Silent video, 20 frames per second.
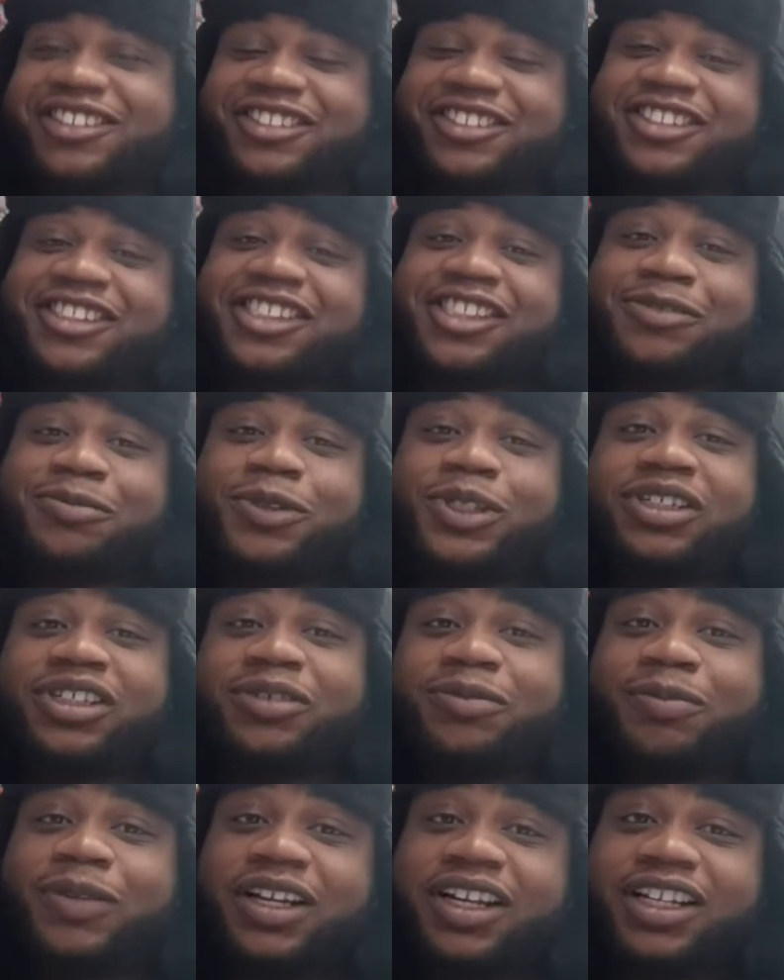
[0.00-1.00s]
Yeah, man.
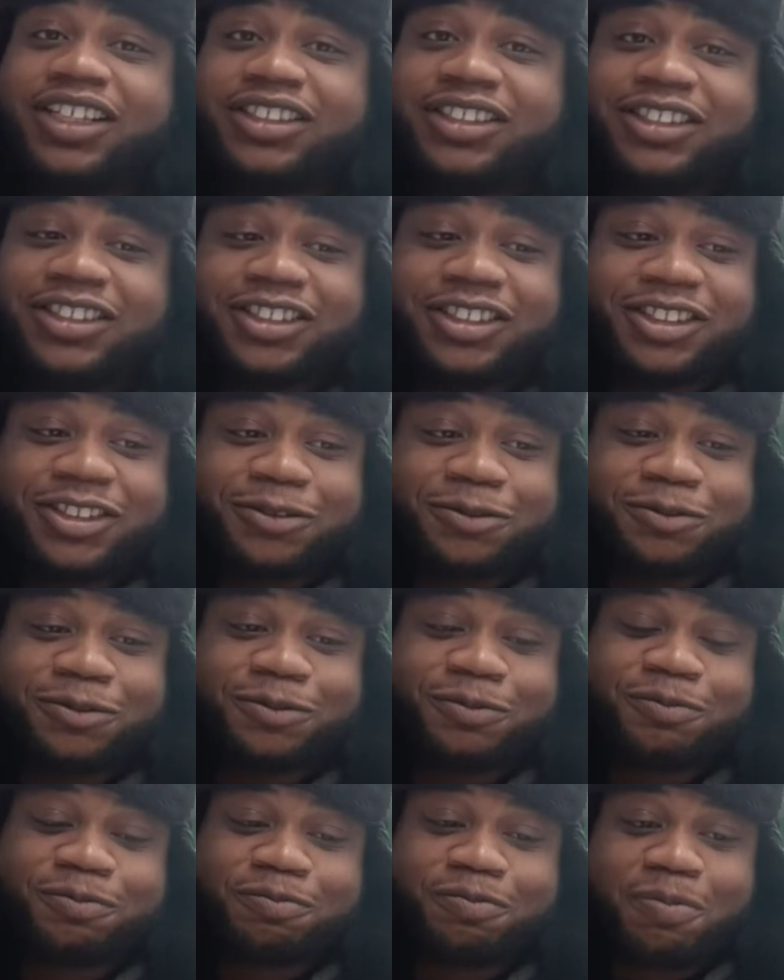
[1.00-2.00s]
My auntie,
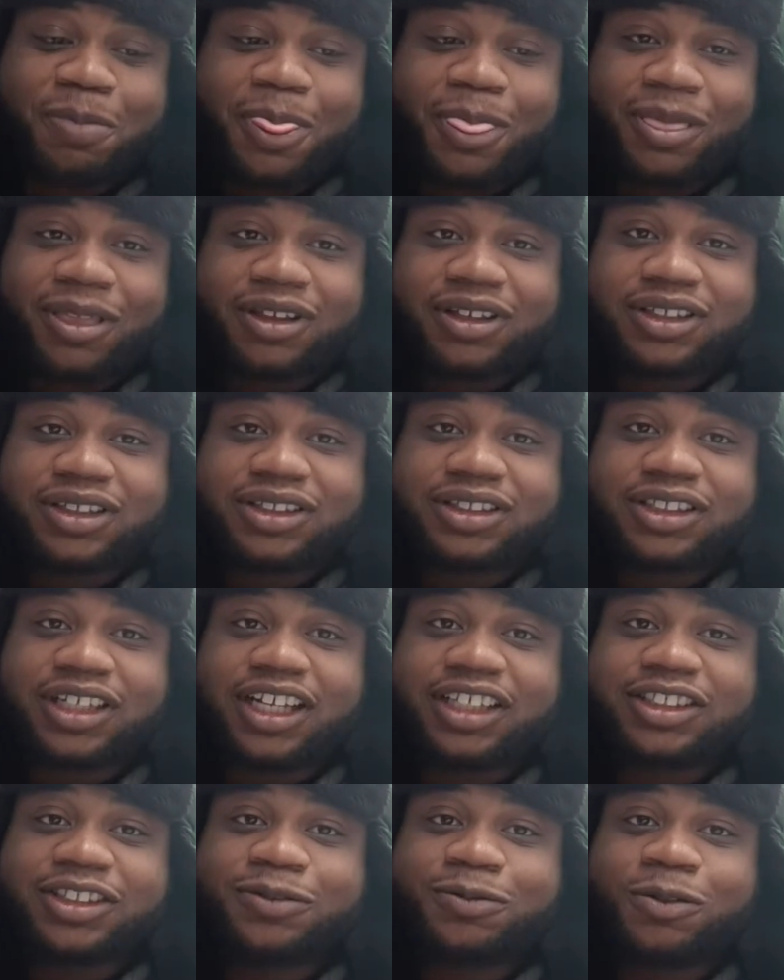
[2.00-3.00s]
I
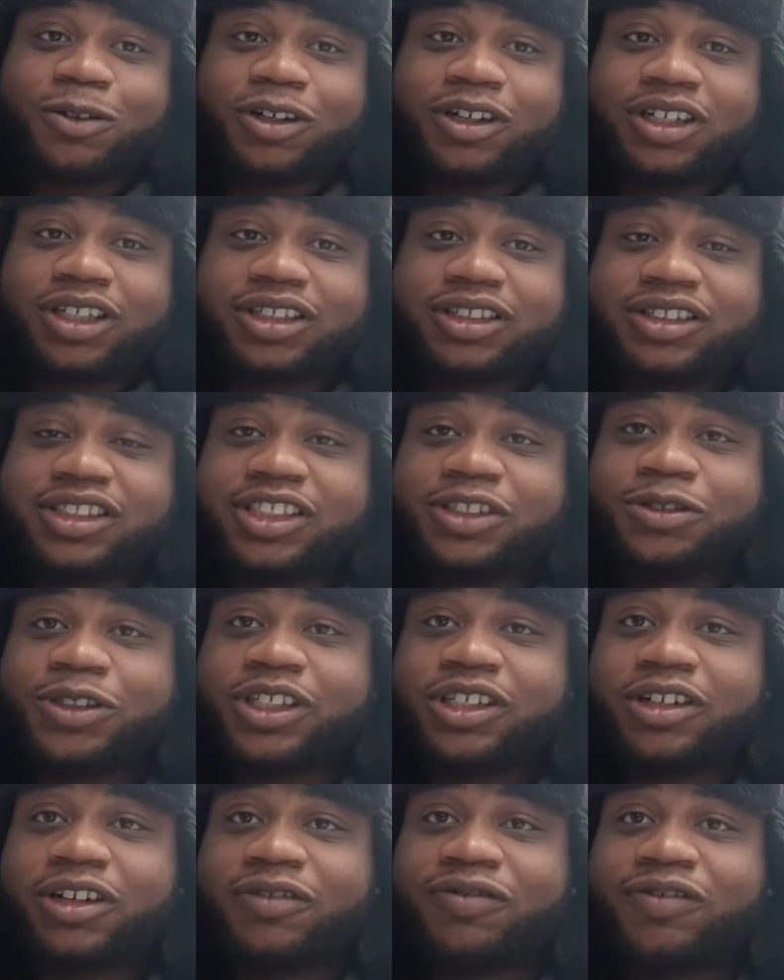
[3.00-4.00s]
just want her to continue
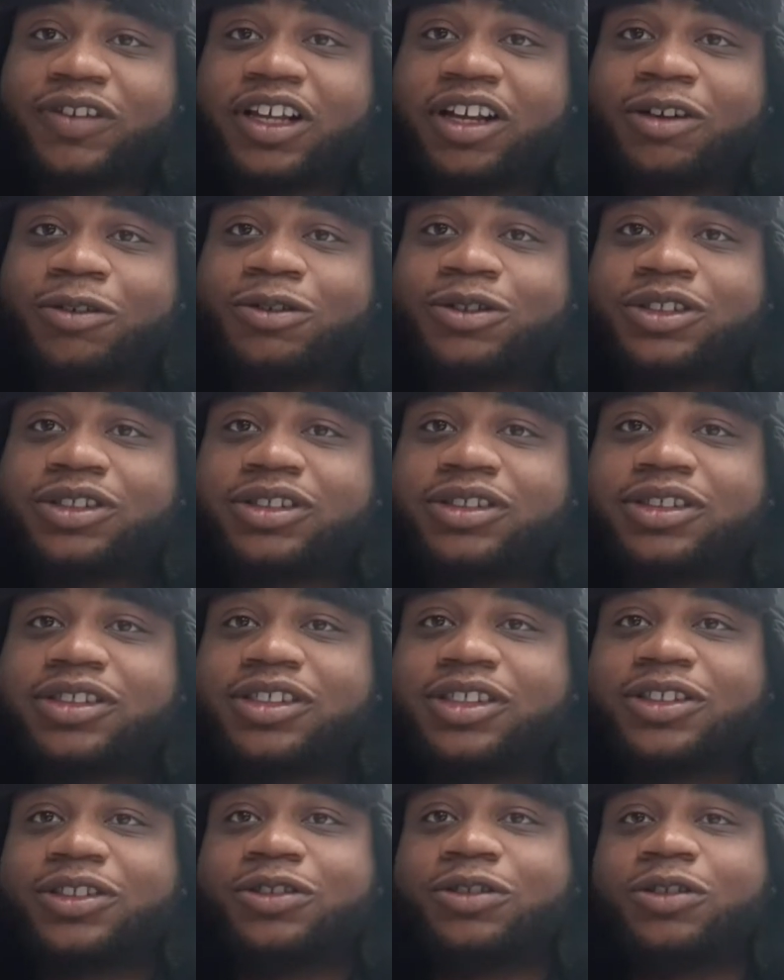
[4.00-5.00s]
getting her flowers.
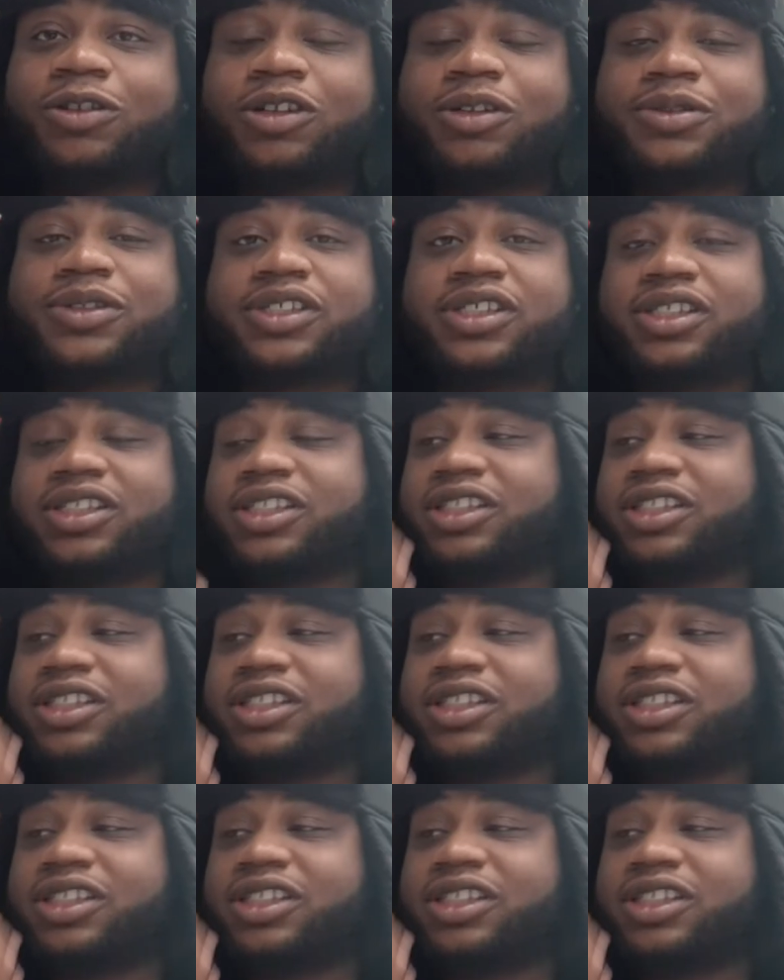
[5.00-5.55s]
You know what I'm saying?